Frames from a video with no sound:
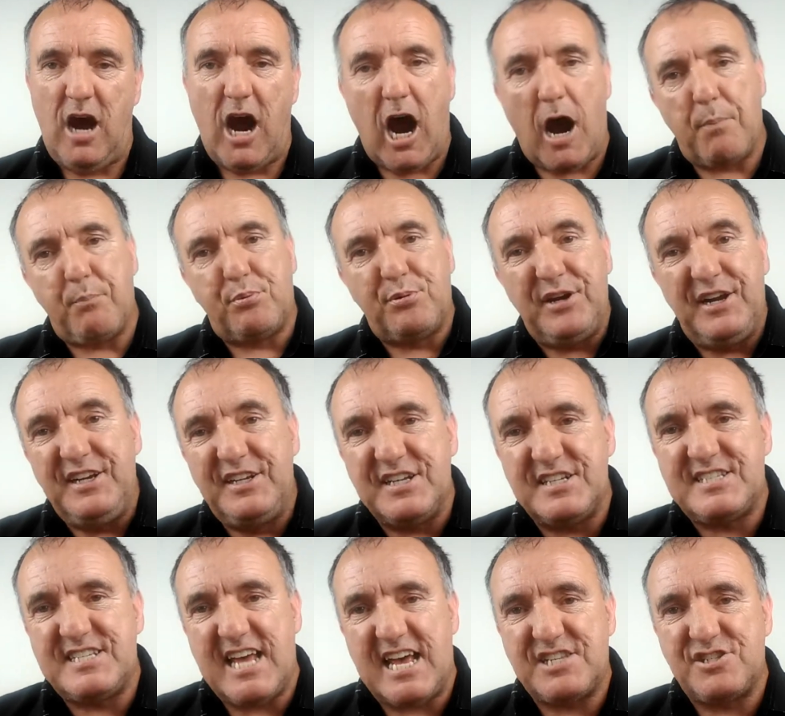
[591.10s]
Our
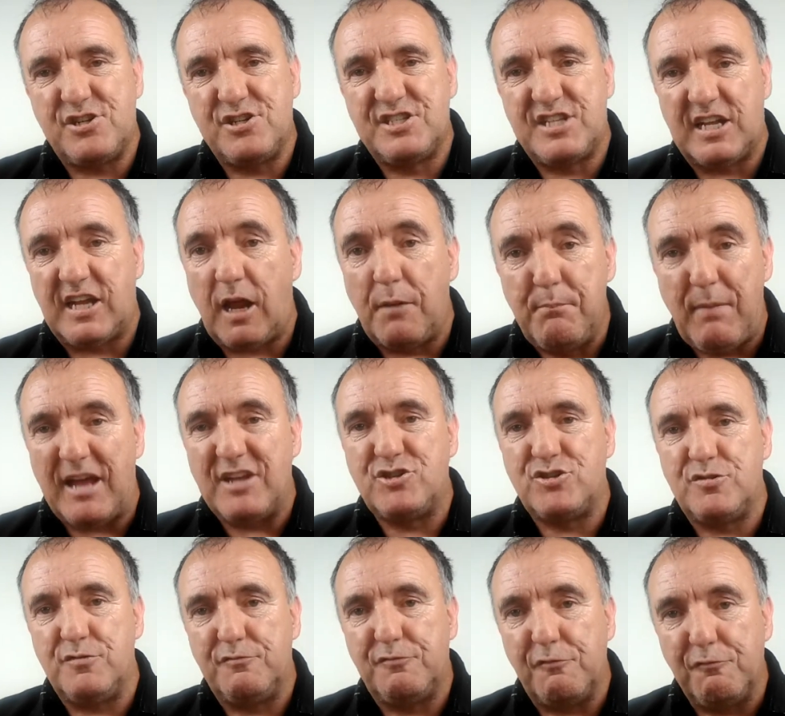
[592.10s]
predecessors that I
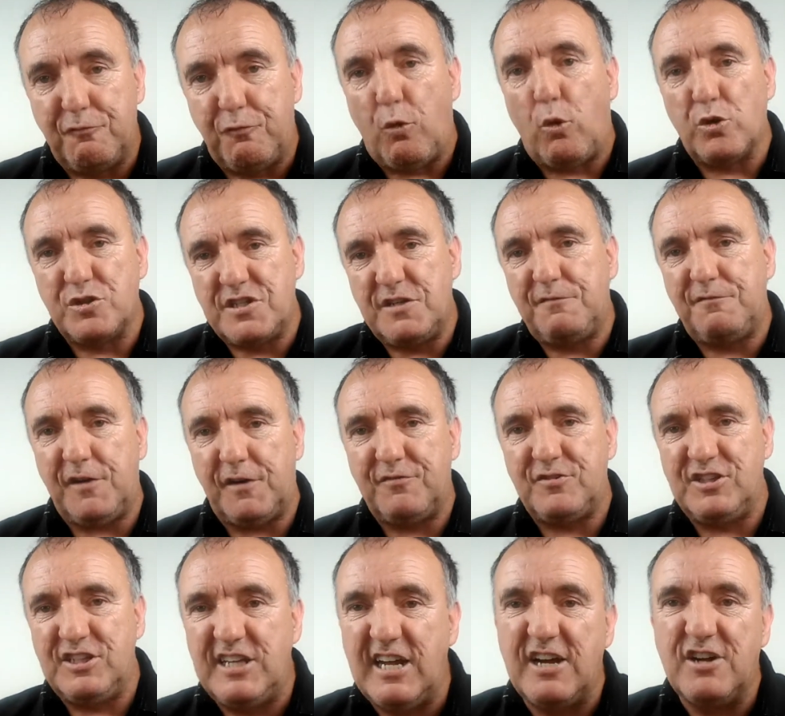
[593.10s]
mentioned from 40,
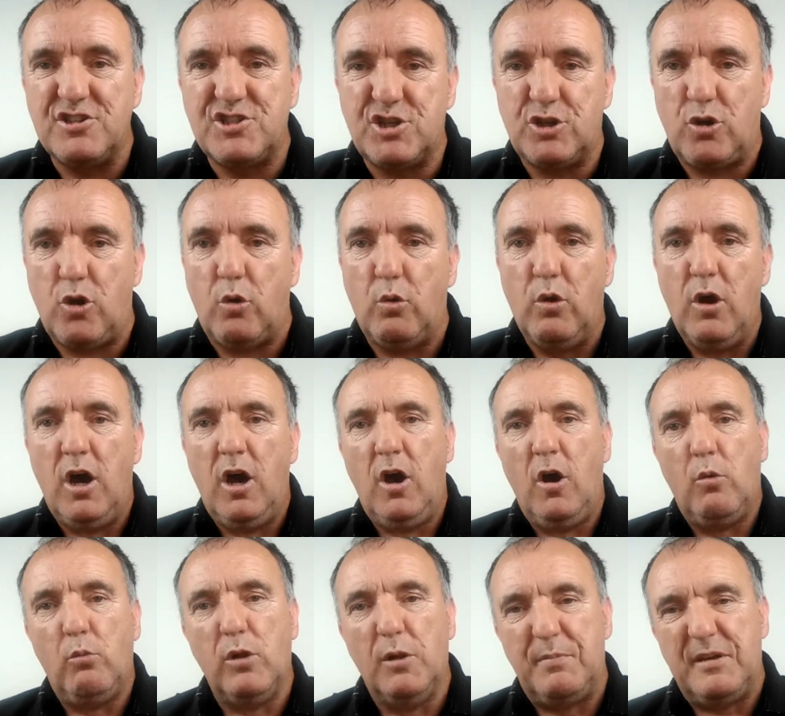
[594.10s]
50 years ago
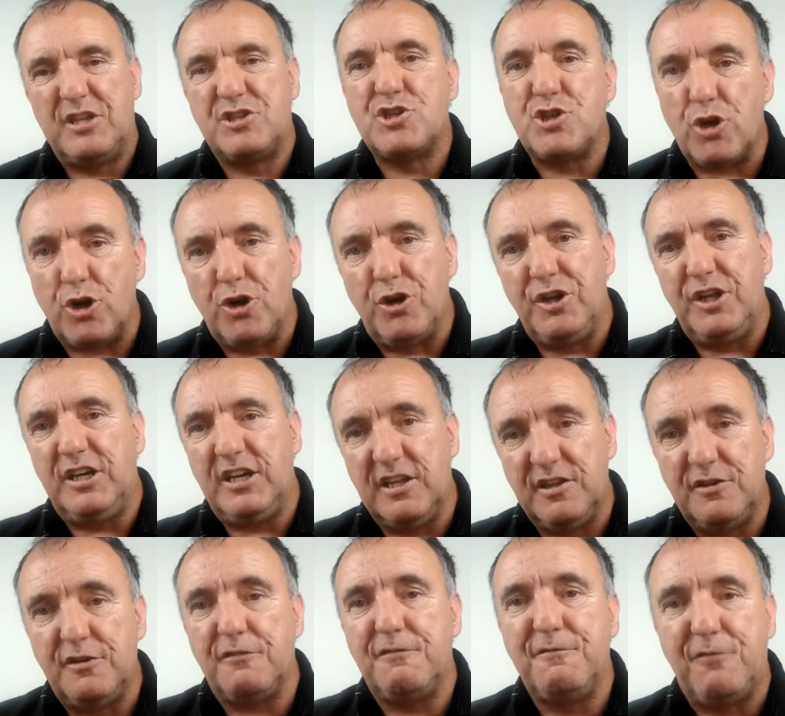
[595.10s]
will be turning
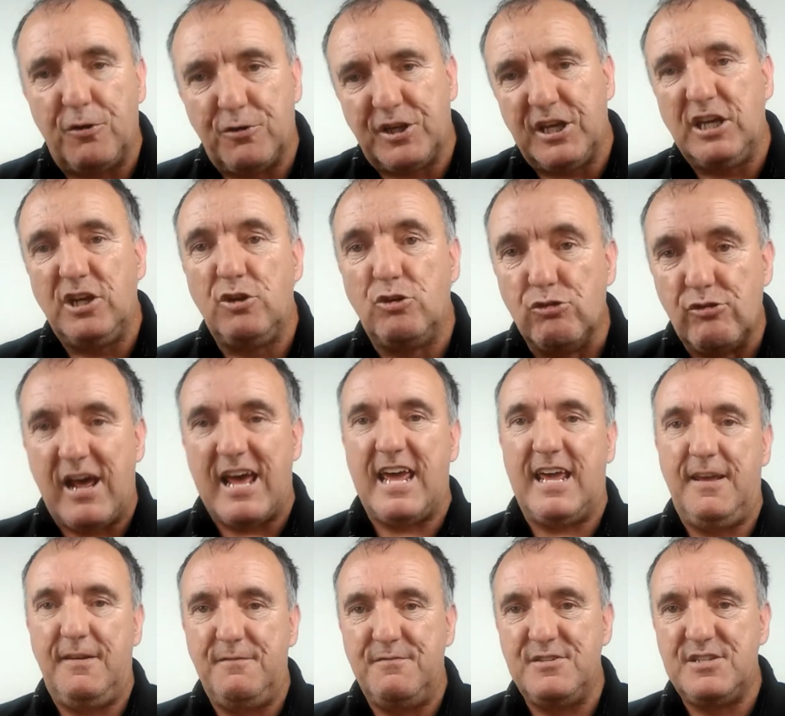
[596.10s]
in their fucking
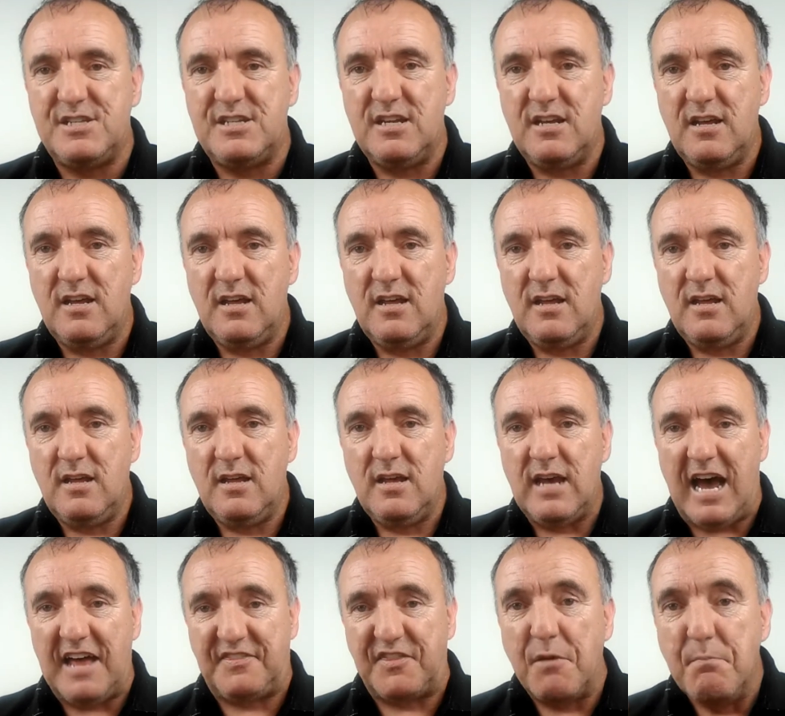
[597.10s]
graves
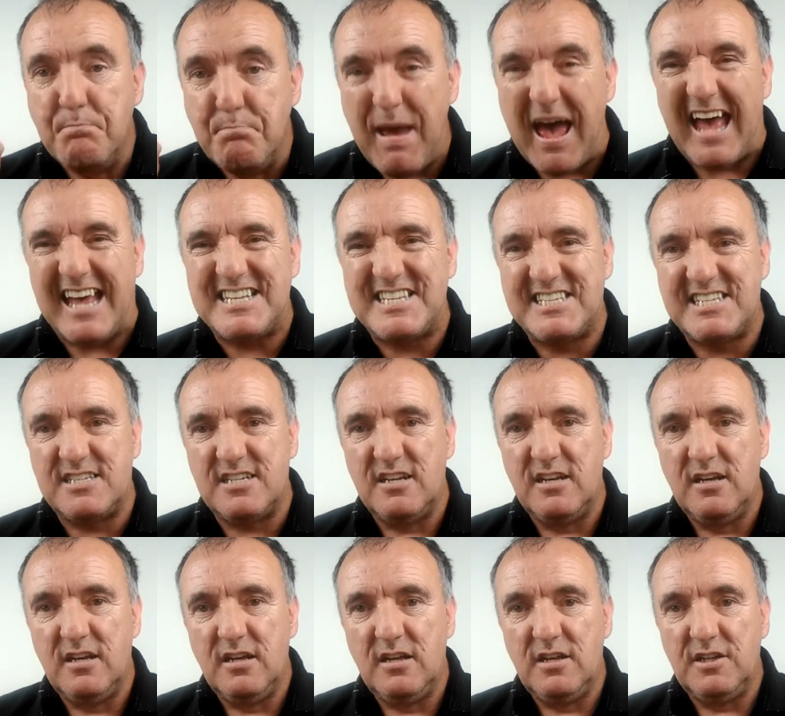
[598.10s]
at the mess
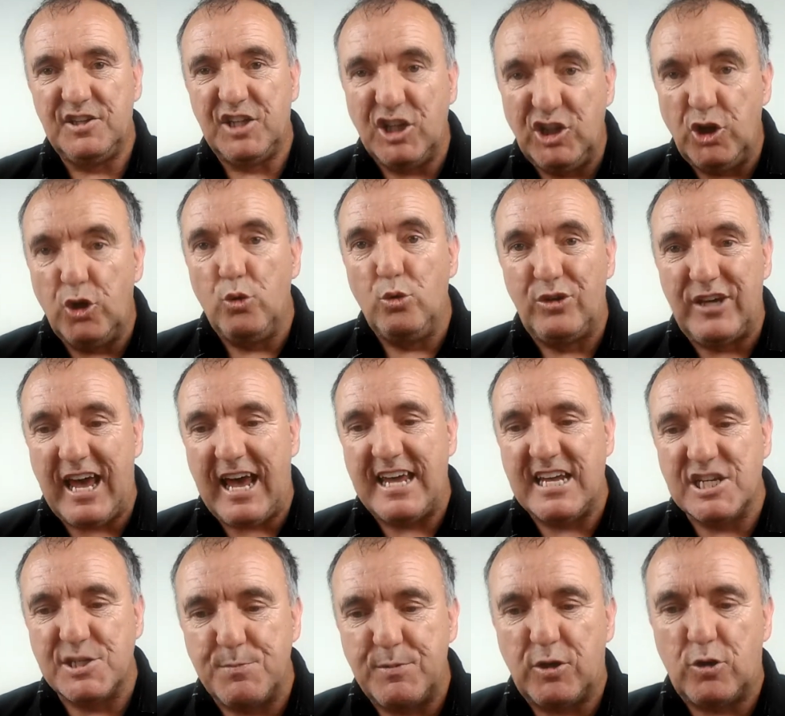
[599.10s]
the UK
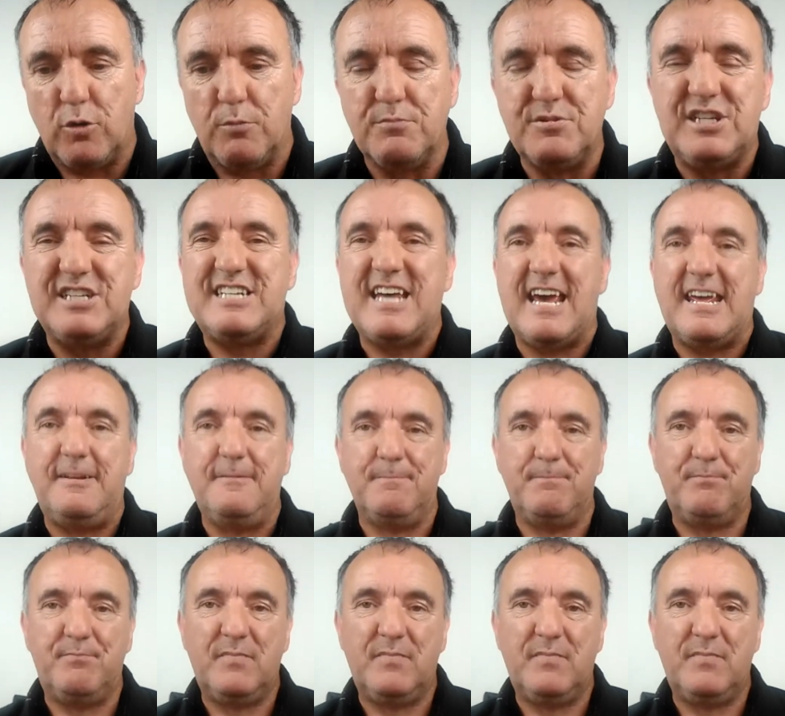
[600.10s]
has become today.